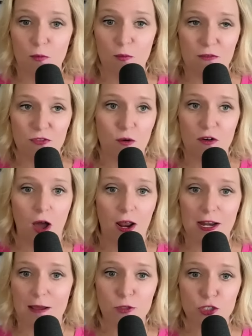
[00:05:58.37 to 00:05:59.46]
if they're not
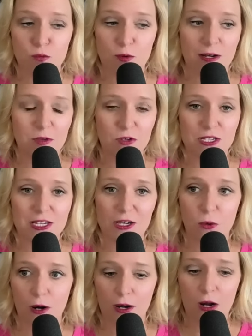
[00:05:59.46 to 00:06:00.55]
able to read music,
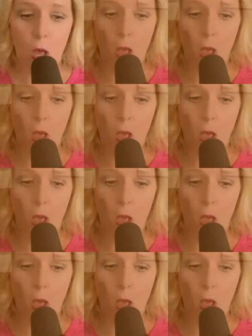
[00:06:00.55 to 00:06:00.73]
or